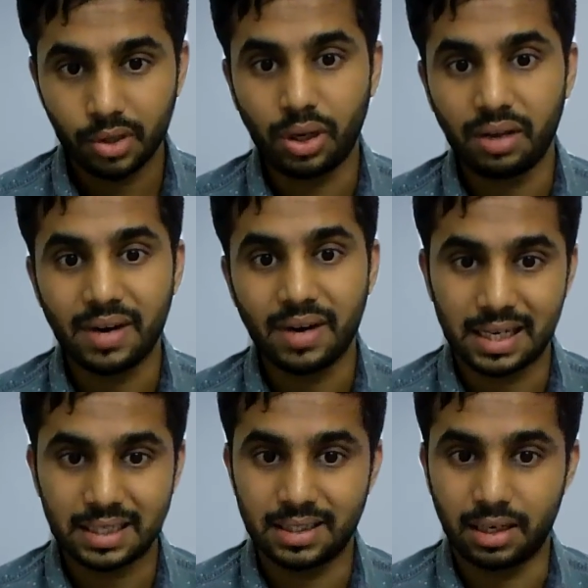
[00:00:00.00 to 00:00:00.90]
to
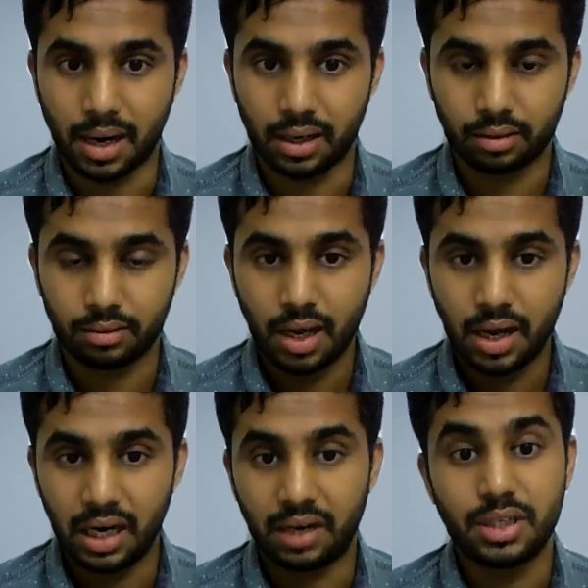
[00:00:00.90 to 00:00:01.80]
revitalize the demand.
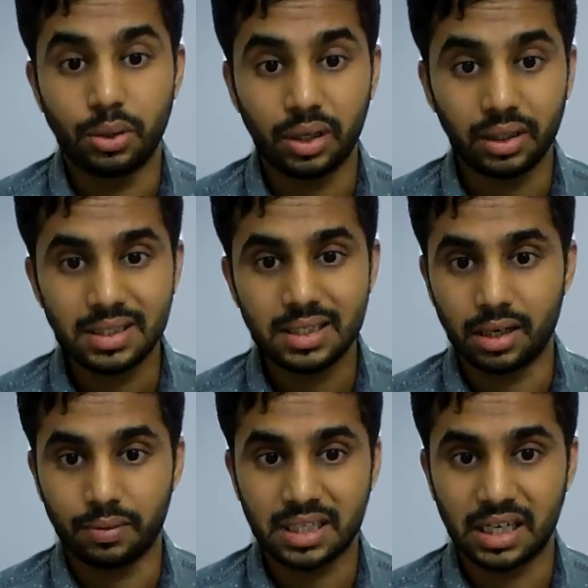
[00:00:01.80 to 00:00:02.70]
It was during this
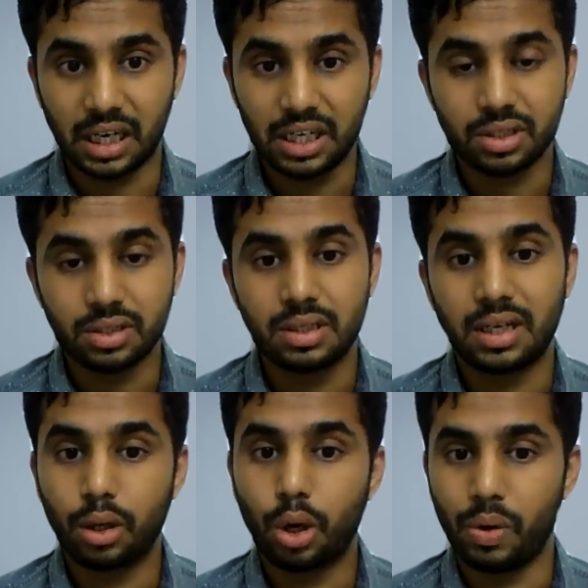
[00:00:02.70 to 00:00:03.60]
adverse conditions
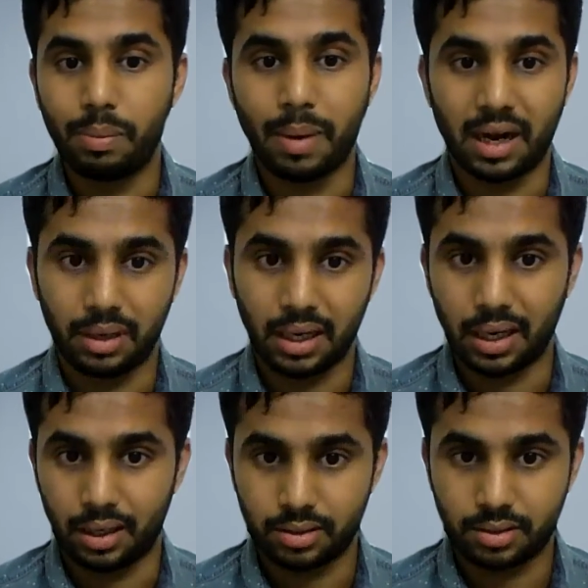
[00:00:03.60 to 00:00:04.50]
that the COVID pandemic
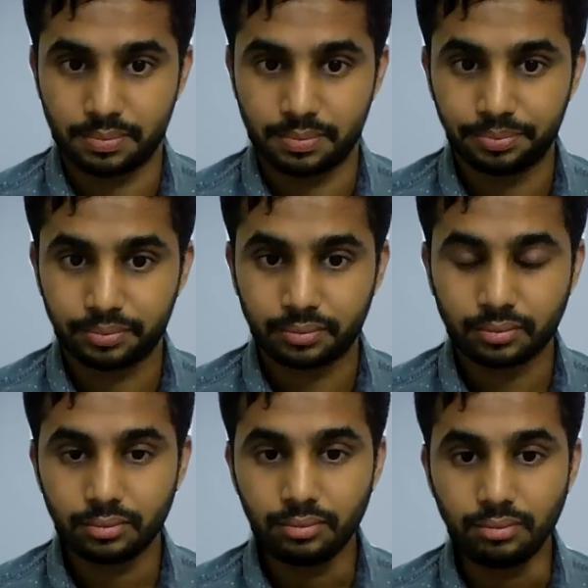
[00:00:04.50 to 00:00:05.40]
hit us.
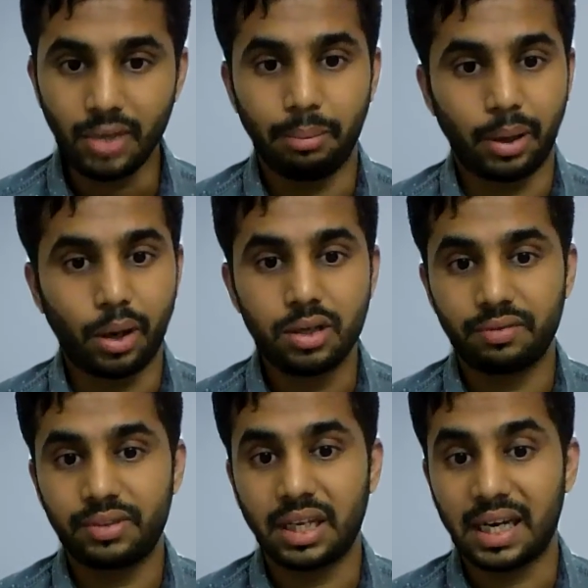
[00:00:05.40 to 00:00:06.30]
Because
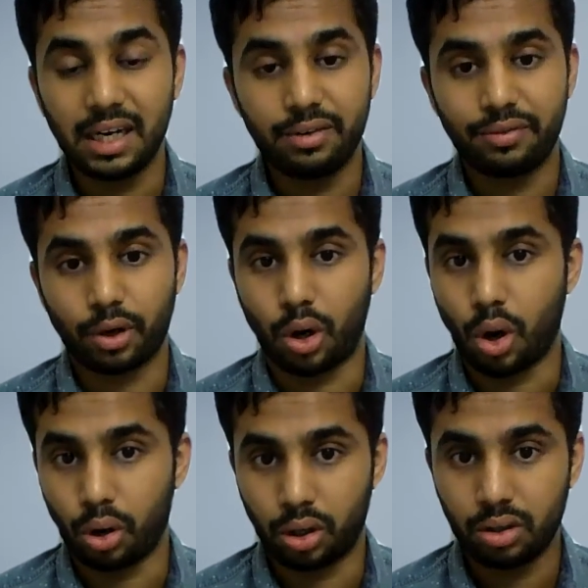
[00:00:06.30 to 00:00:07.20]
of the need for
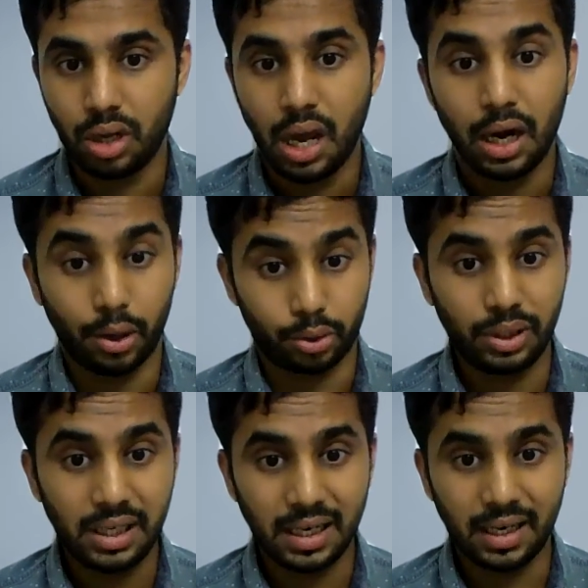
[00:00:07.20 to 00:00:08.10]
lockdown, not
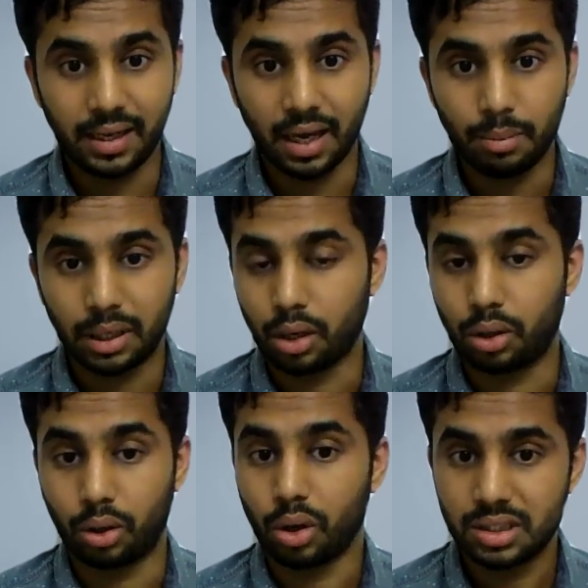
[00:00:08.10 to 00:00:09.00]
only in India but
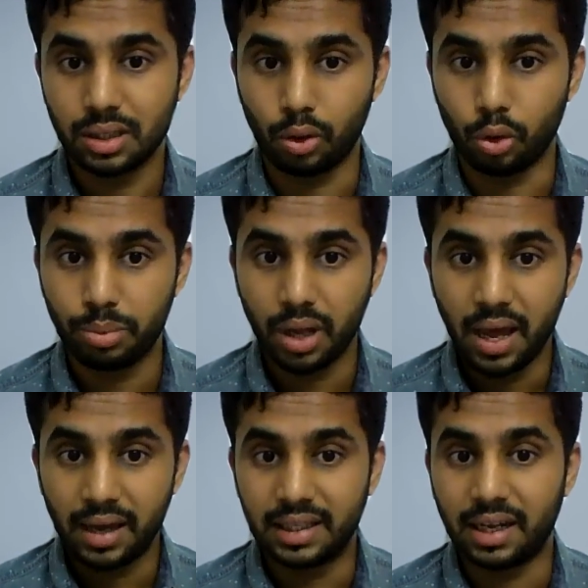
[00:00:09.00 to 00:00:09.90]
across the globe,
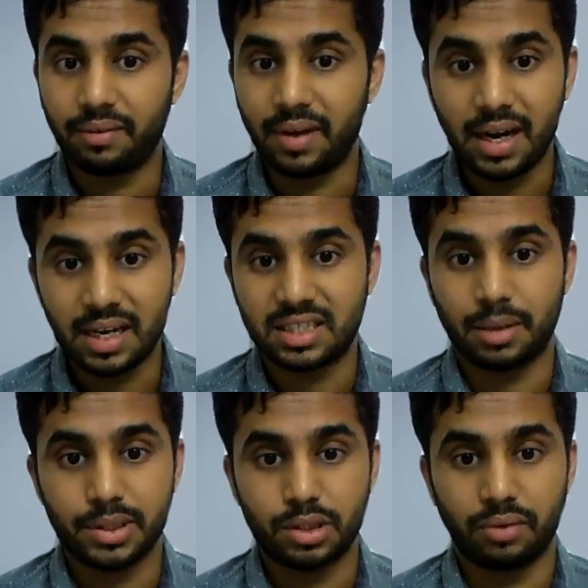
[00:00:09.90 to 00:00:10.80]
there were
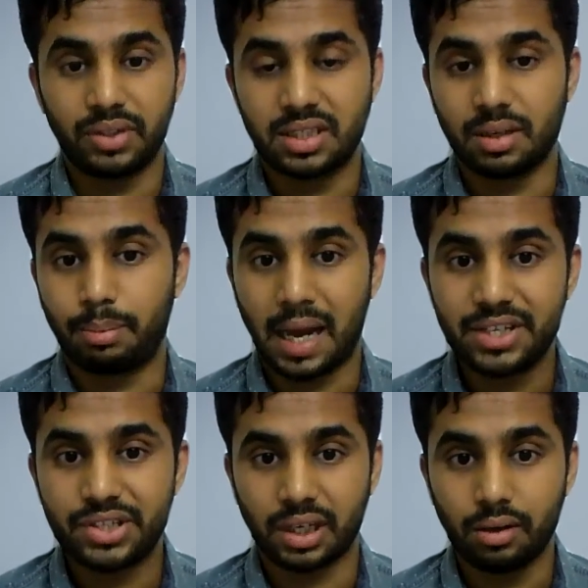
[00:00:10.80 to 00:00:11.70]
disruptions of the supply
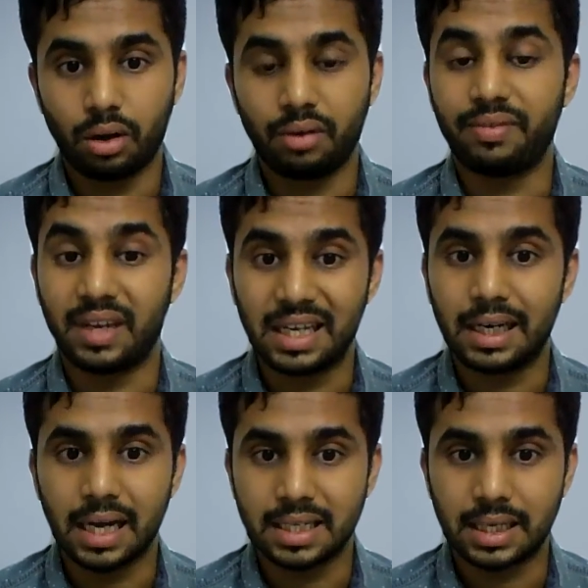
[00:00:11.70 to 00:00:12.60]
chain on a very
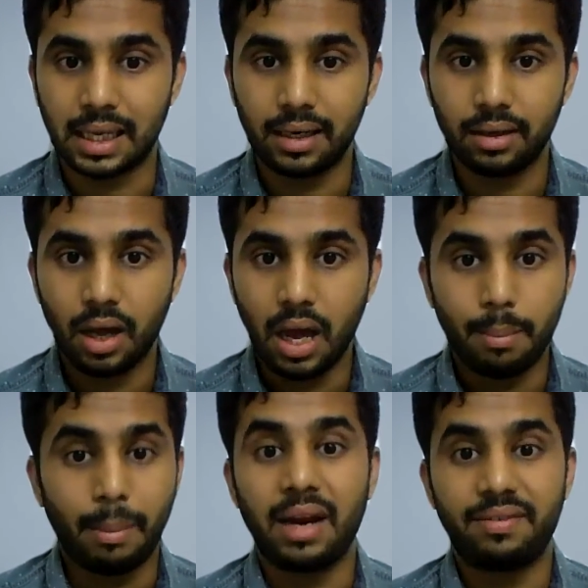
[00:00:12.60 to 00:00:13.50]
large scale.
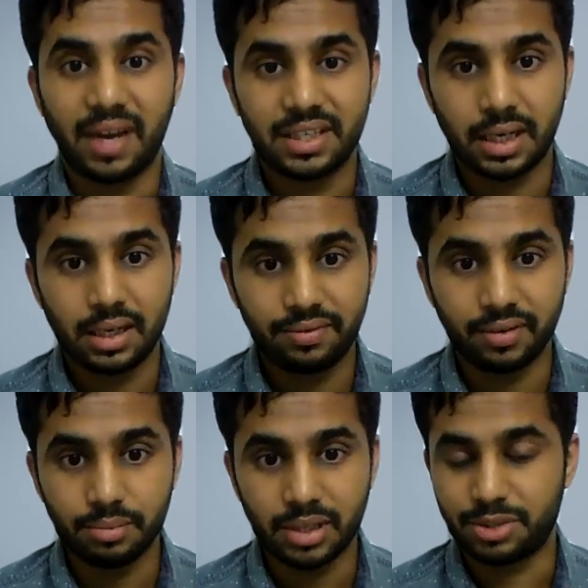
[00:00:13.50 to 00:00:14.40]
Manufacturing
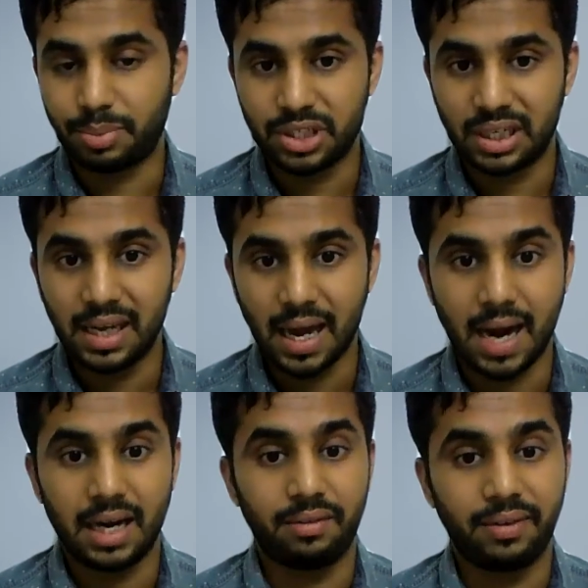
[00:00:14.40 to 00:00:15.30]
firms, especially,
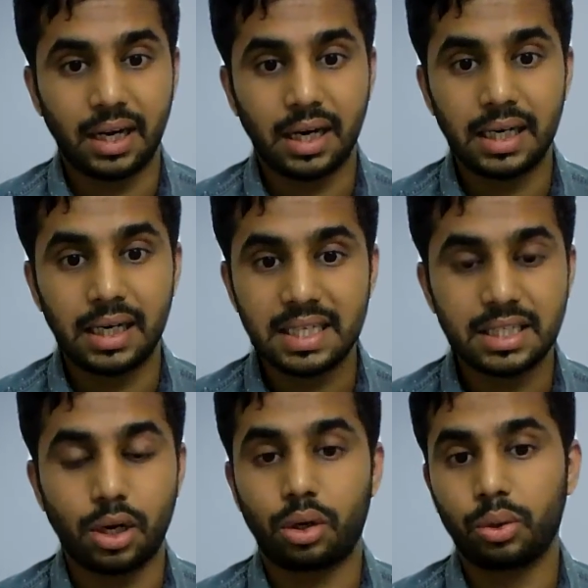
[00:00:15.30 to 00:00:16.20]
had difficulties
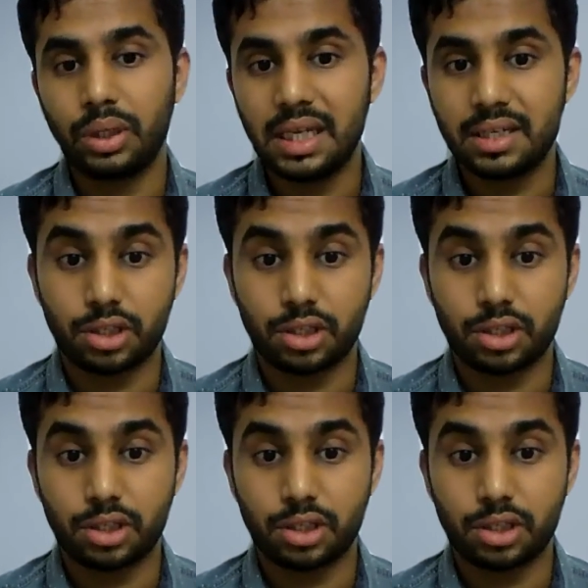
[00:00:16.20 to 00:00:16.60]
not only in